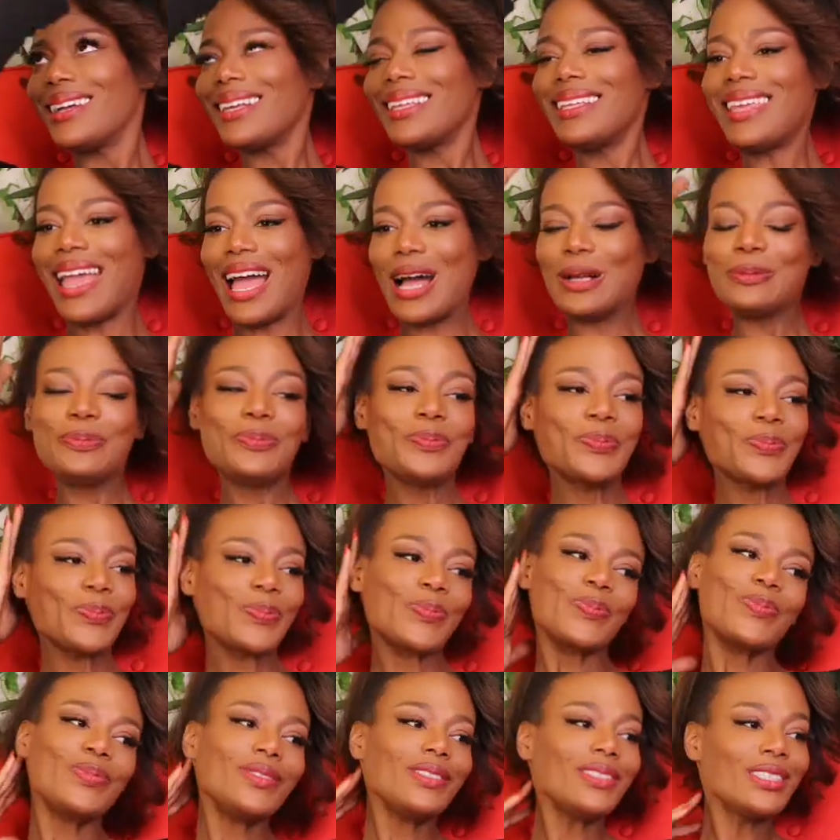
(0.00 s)
Yeah.
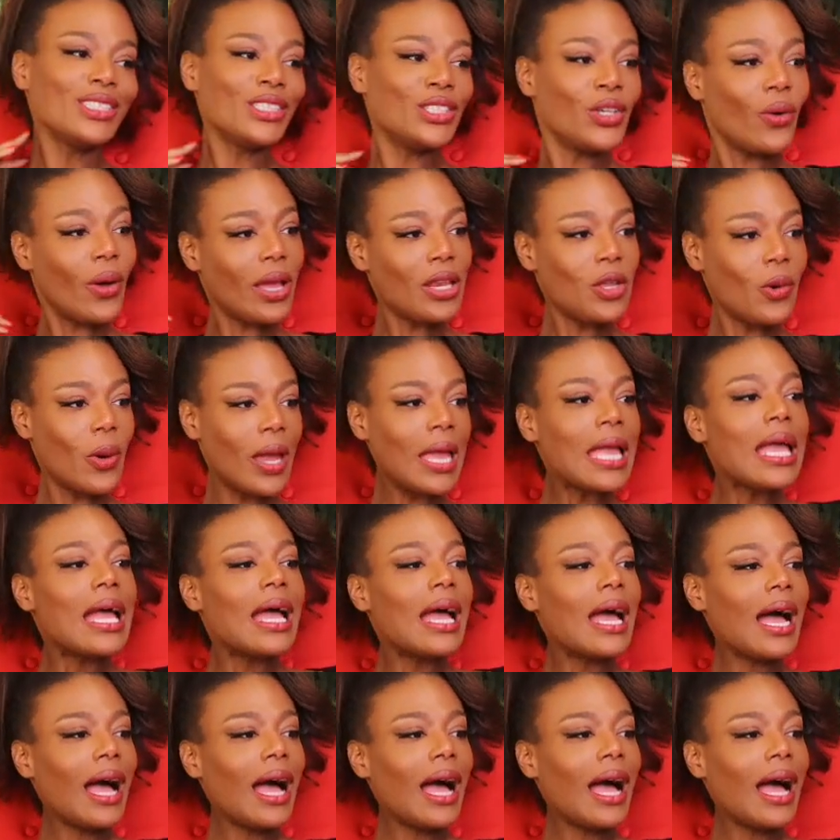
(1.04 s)
So anyway,